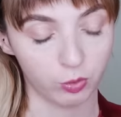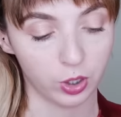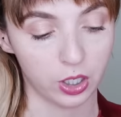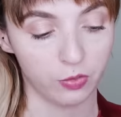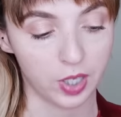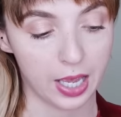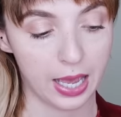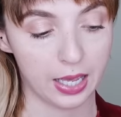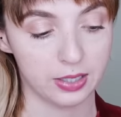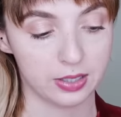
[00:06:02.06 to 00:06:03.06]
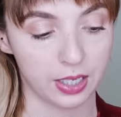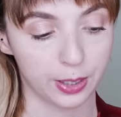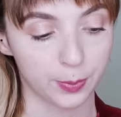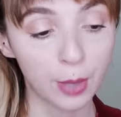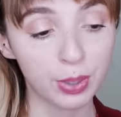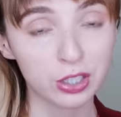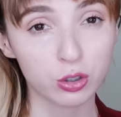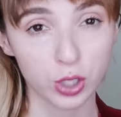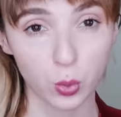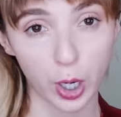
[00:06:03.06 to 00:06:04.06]
that Philadelphia has like a big
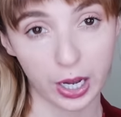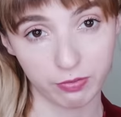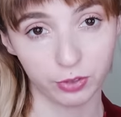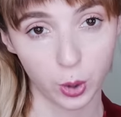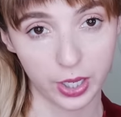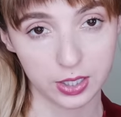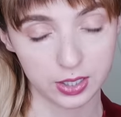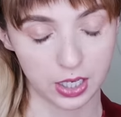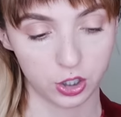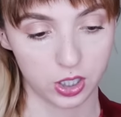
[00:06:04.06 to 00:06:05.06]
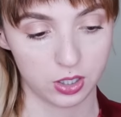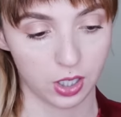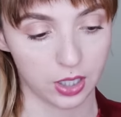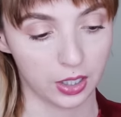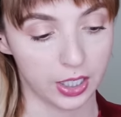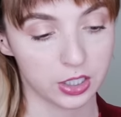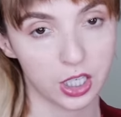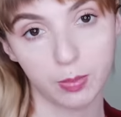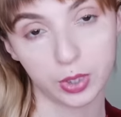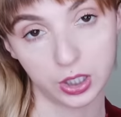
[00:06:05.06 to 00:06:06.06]
streetwear influence and she said that like
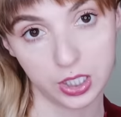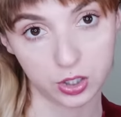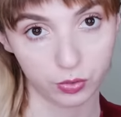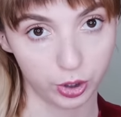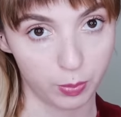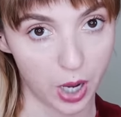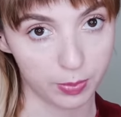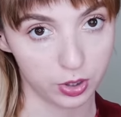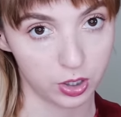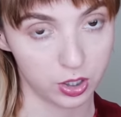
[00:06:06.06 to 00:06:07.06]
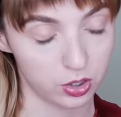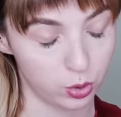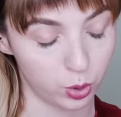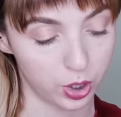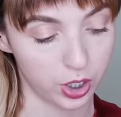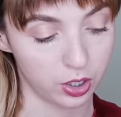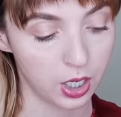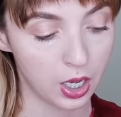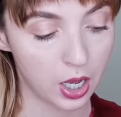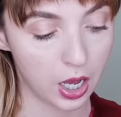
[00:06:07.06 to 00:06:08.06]
Timberlands are really popular in the store,
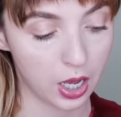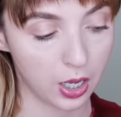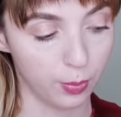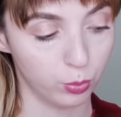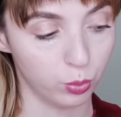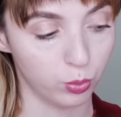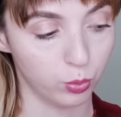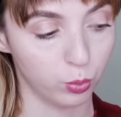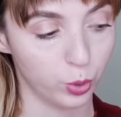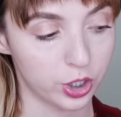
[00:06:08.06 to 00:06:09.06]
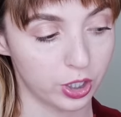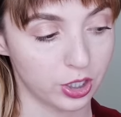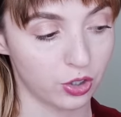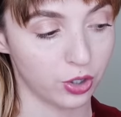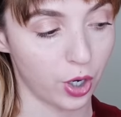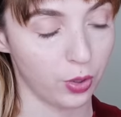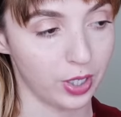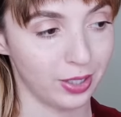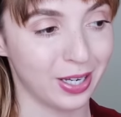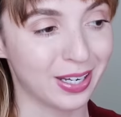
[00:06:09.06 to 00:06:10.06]
um, which like you don't know
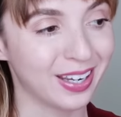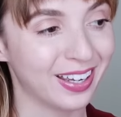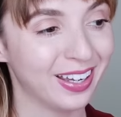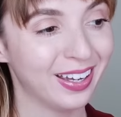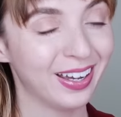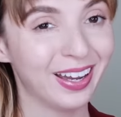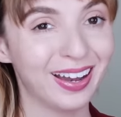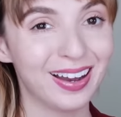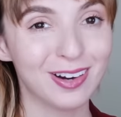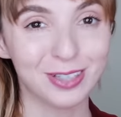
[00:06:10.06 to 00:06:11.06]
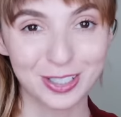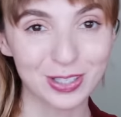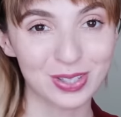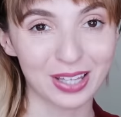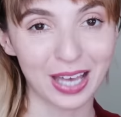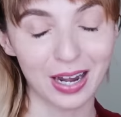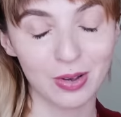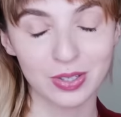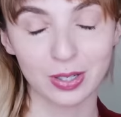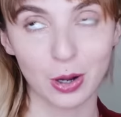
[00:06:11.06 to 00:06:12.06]
it like when she said that
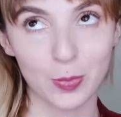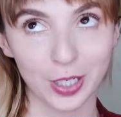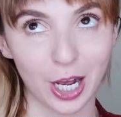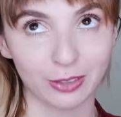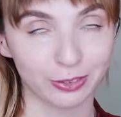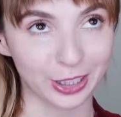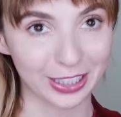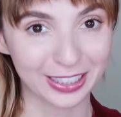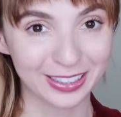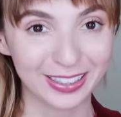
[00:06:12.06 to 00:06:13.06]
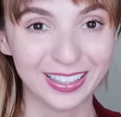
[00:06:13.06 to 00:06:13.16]
I was like, oh my god, Philly,